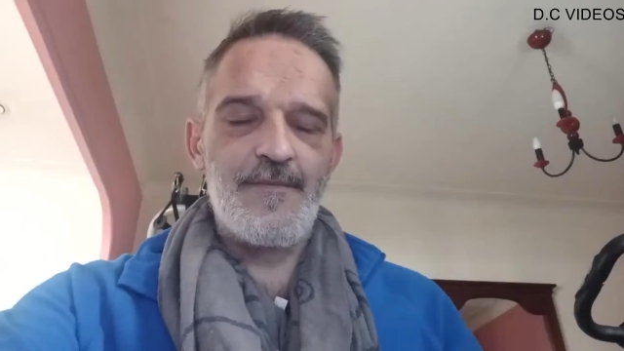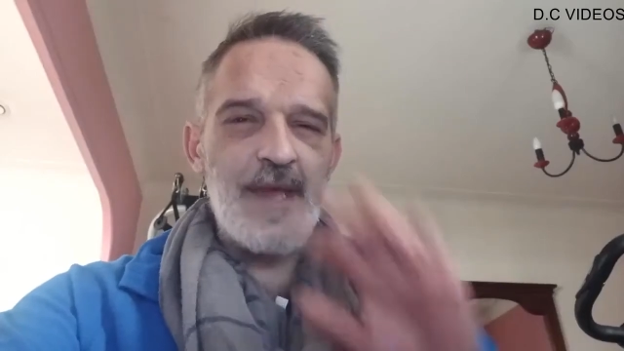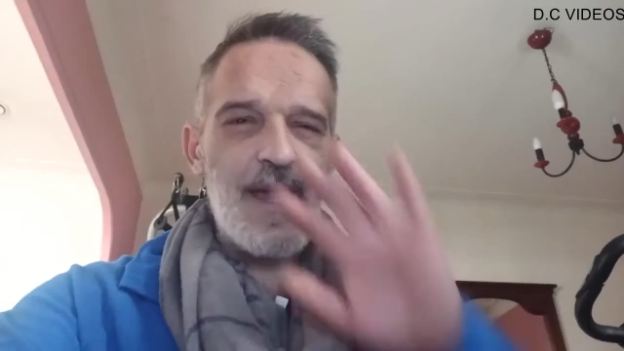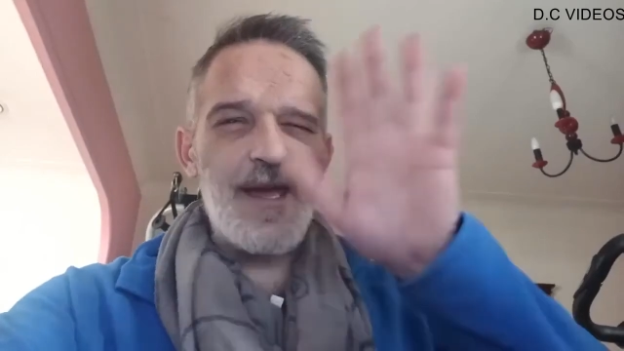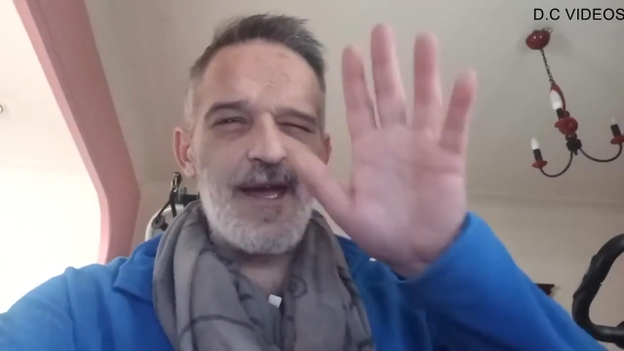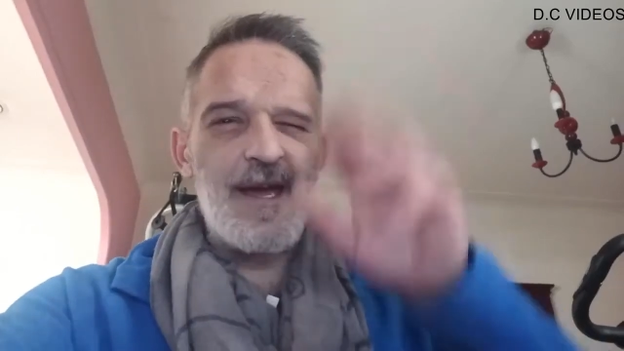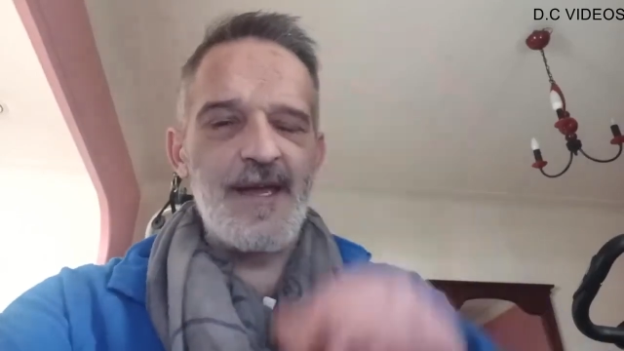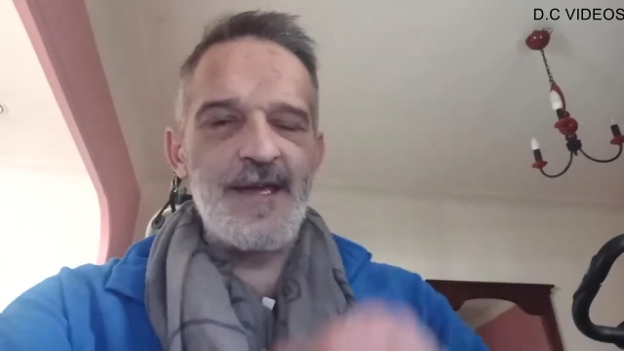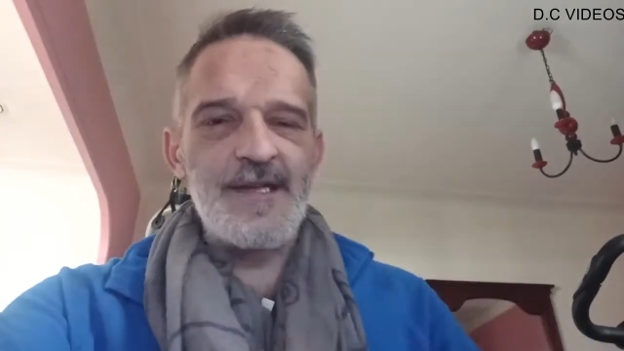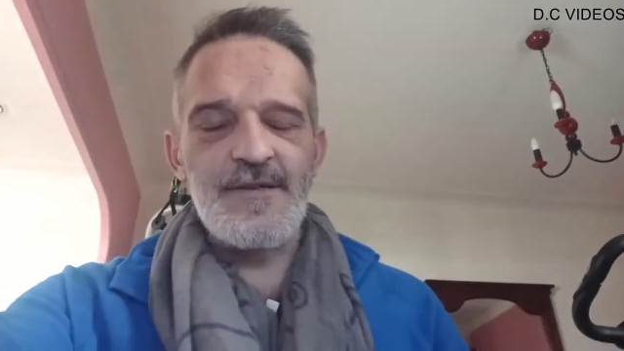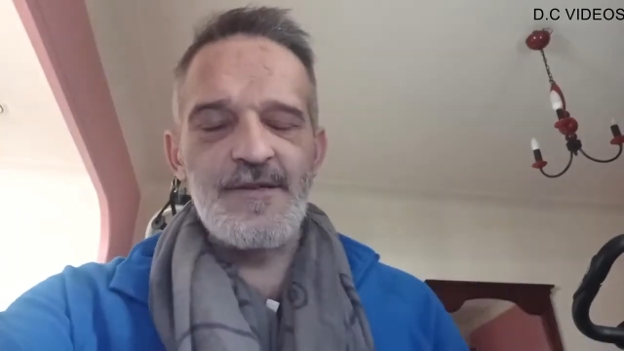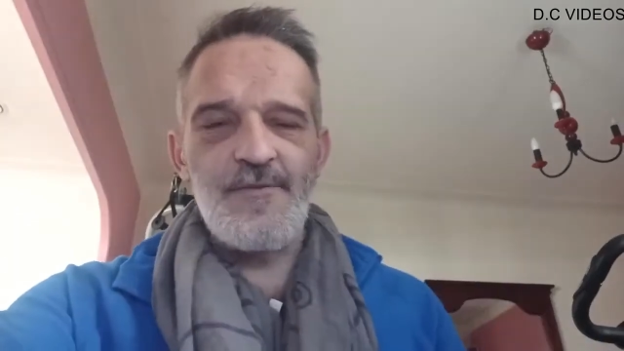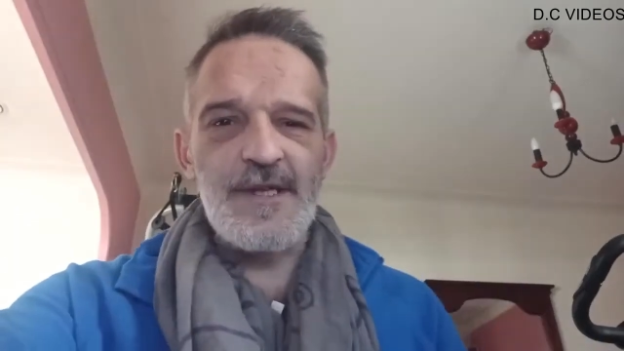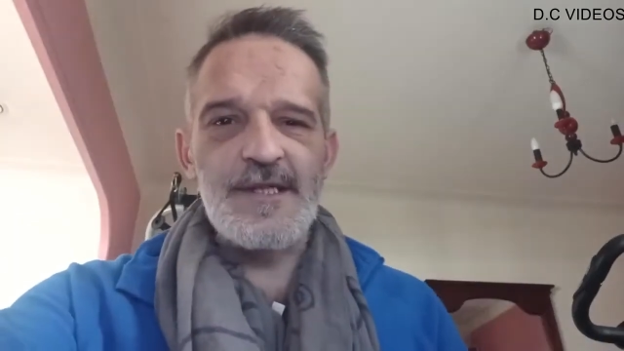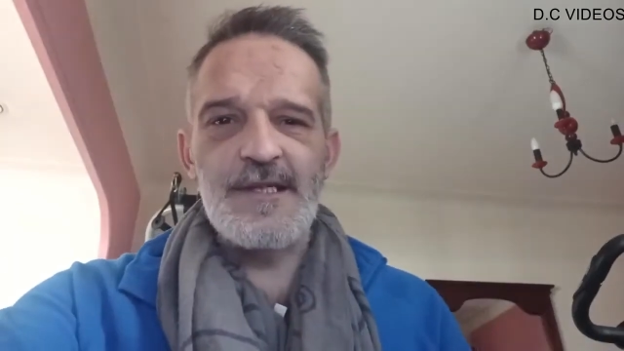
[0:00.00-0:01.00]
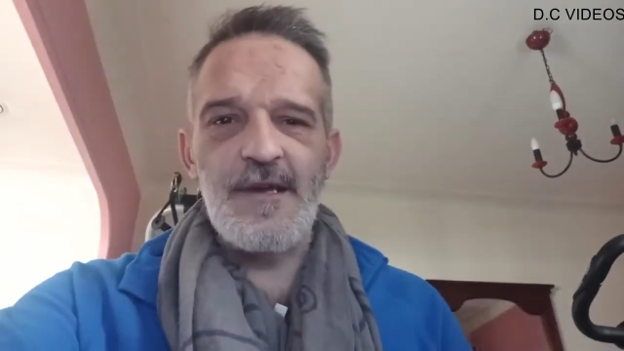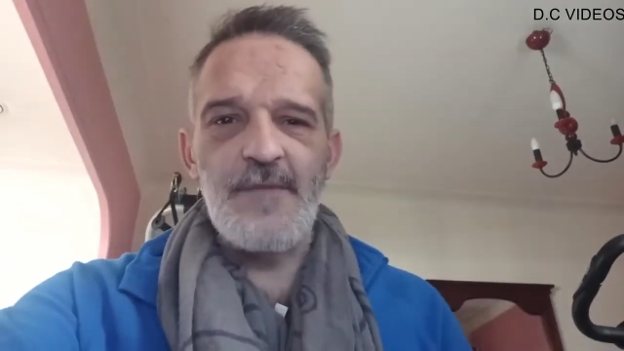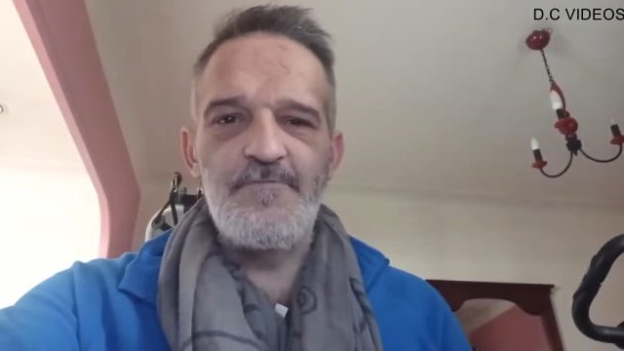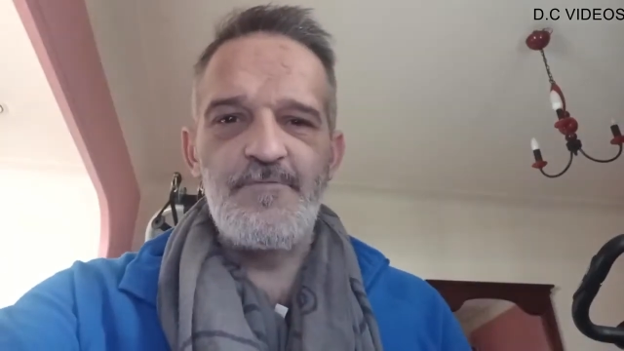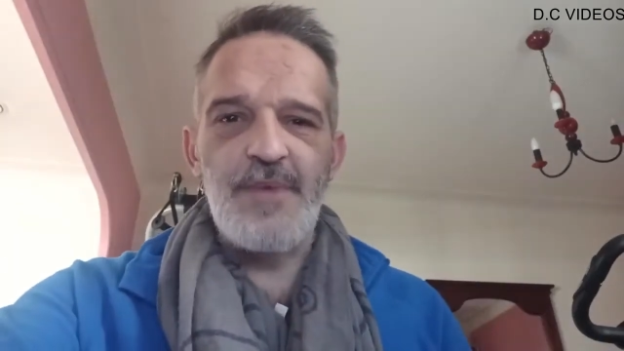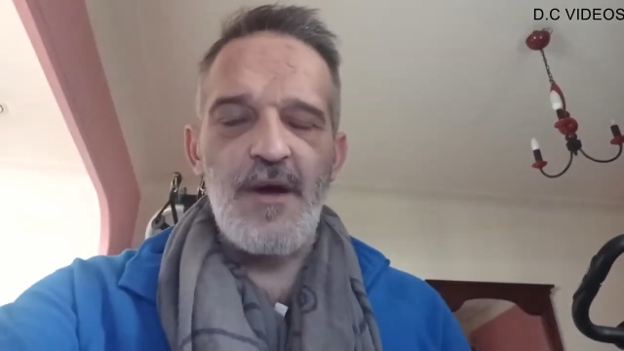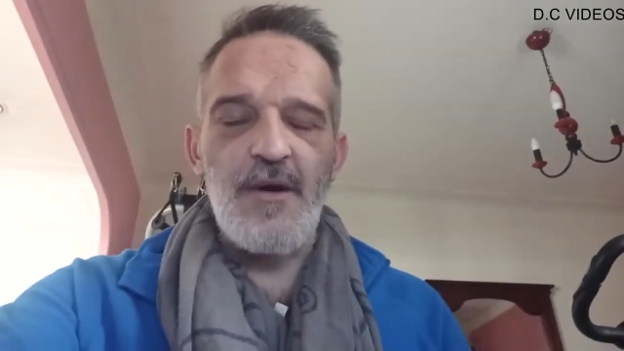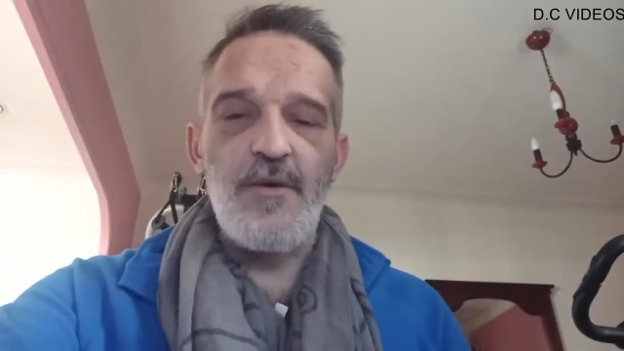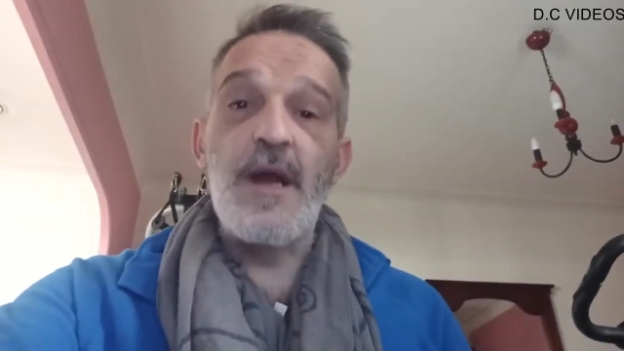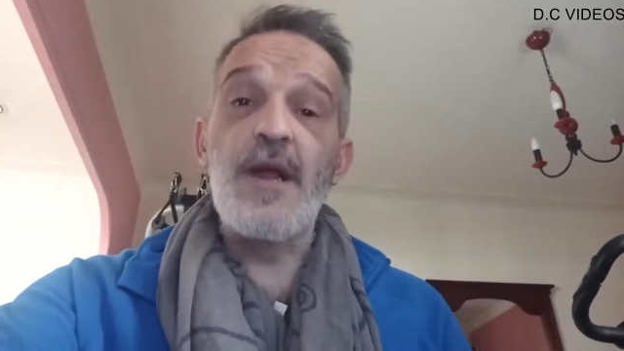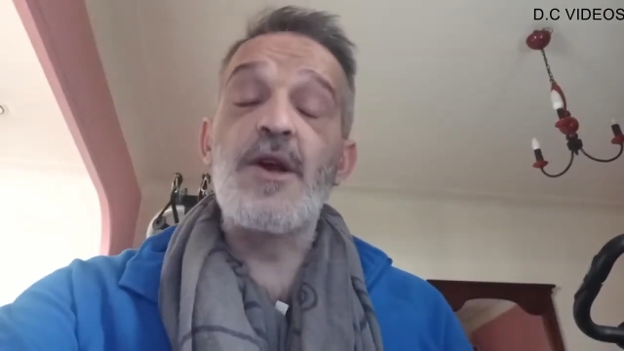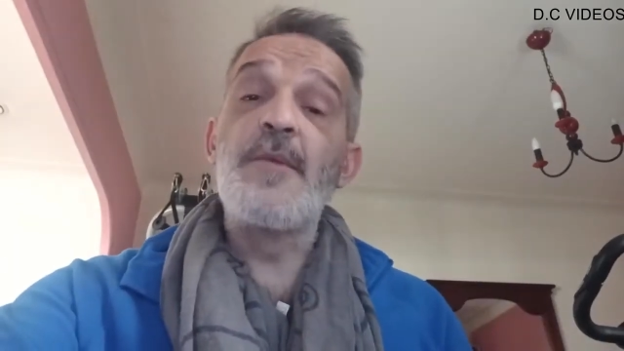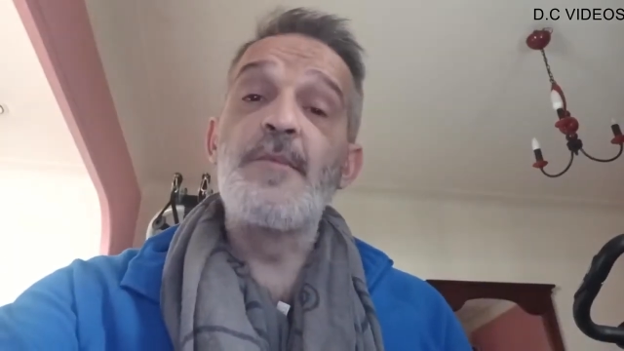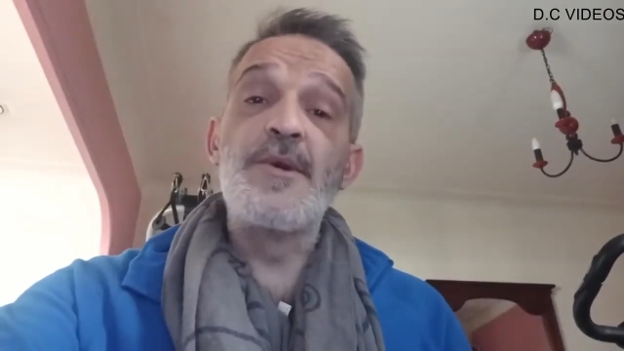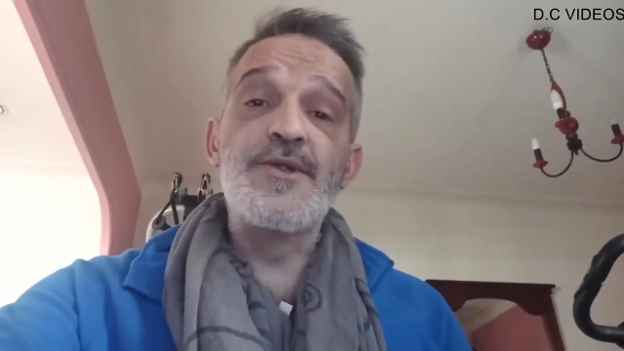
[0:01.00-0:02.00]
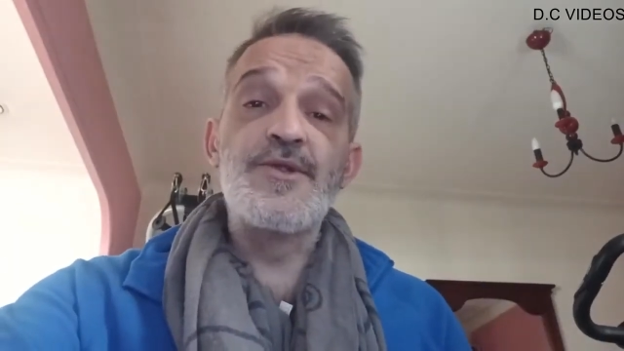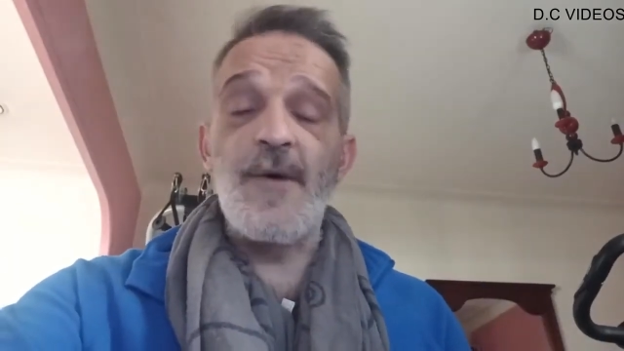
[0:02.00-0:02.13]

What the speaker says: Hey guys, what's up? Welcome on